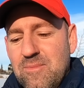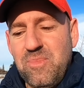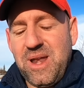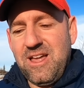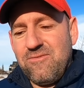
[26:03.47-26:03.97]

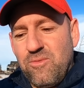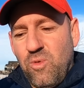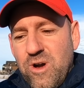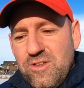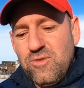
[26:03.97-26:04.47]
but if
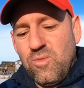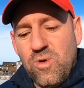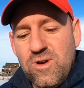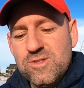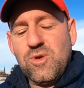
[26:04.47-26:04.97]
one of the
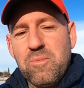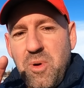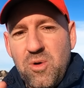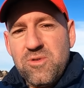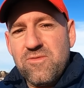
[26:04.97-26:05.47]
words or
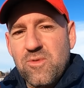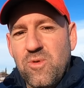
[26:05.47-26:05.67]
both of the